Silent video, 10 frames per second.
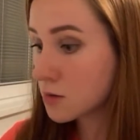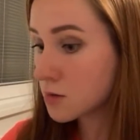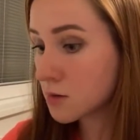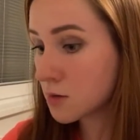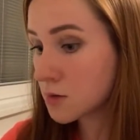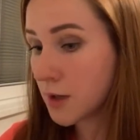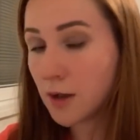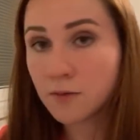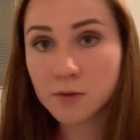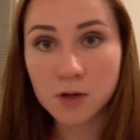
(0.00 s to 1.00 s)
not
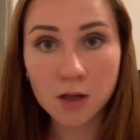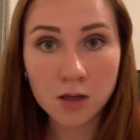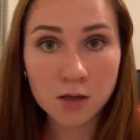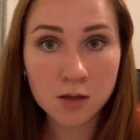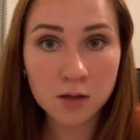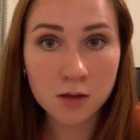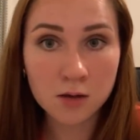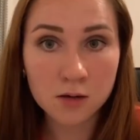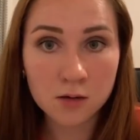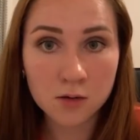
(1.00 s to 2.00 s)
having
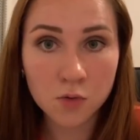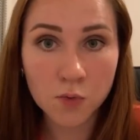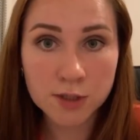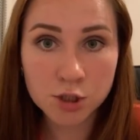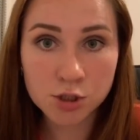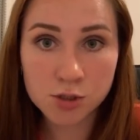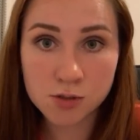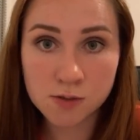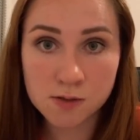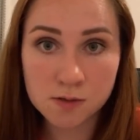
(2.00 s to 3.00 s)
any
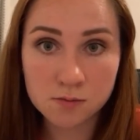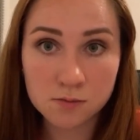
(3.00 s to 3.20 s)
questions,